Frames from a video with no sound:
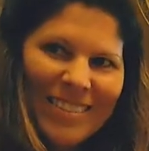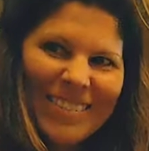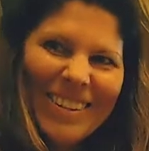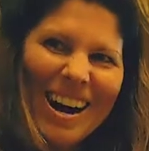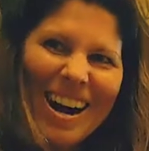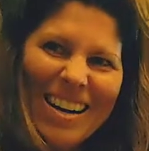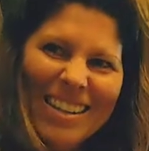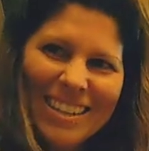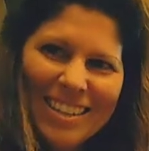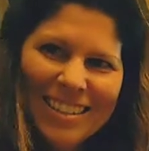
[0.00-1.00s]

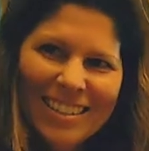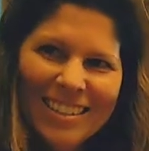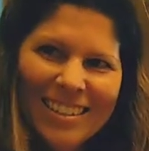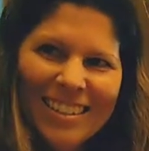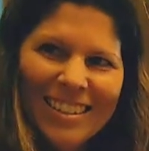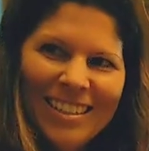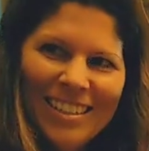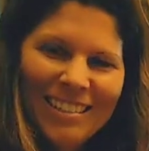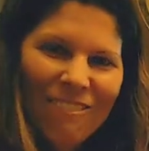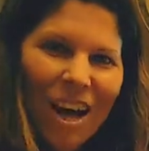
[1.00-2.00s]
Roar!
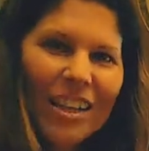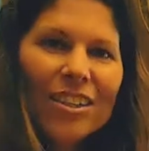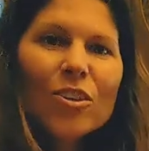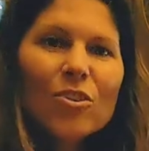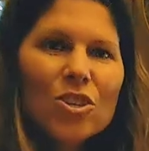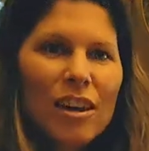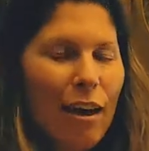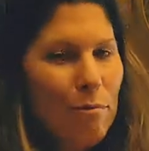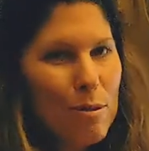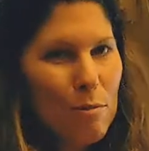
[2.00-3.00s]
Violet usually
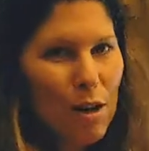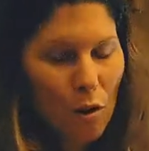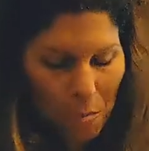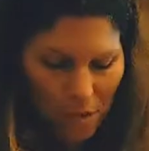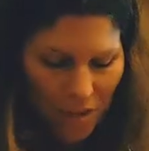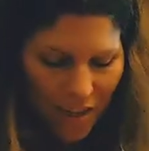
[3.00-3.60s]
helps me open